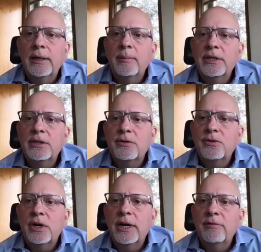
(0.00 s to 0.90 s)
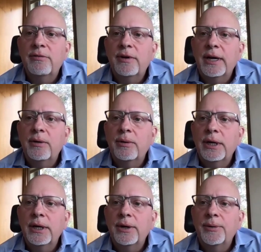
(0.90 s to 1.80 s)
Let me just try and find
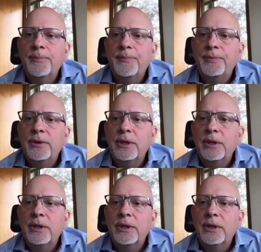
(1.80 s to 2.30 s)
one here.